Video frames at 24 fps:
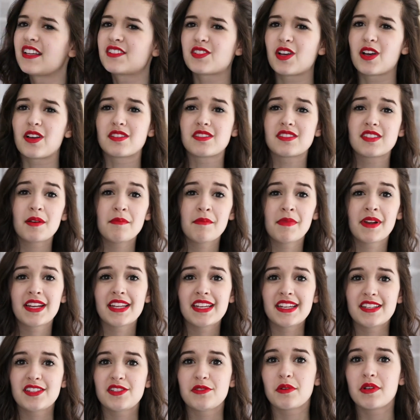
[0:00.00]
saw
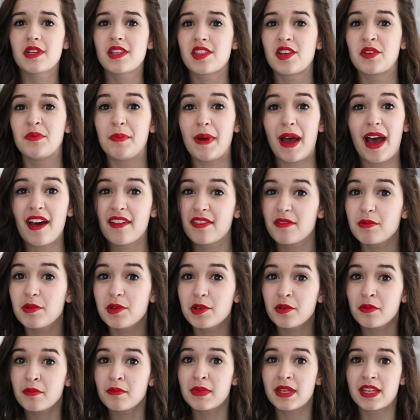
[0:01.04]
somebody do it in their
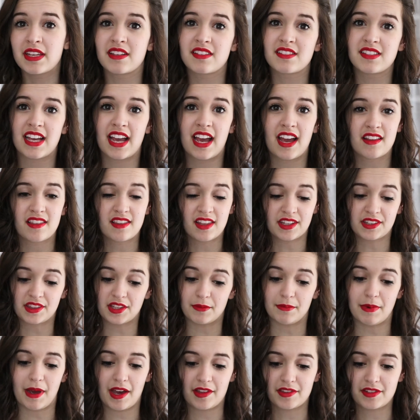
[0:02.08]
bathroom because they had like
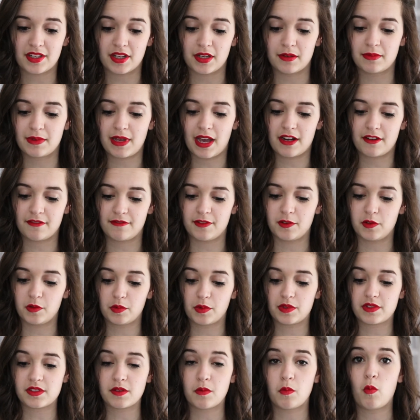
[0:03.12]
their bathtub kind of filled
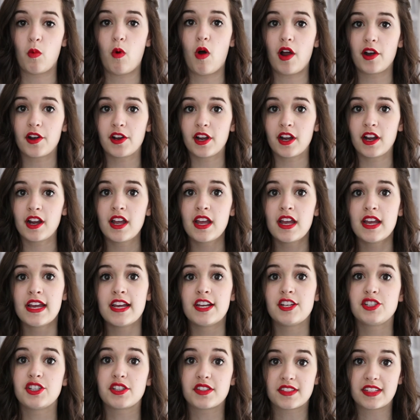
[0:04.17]
with some water
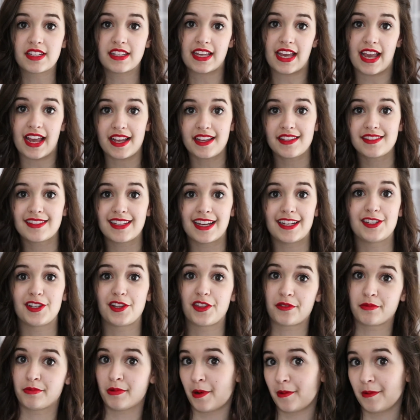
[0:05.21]
just in case they had to
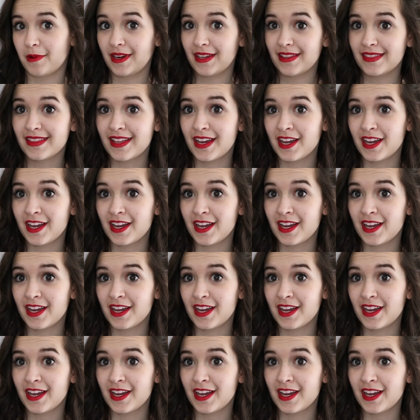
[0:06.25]
throw it in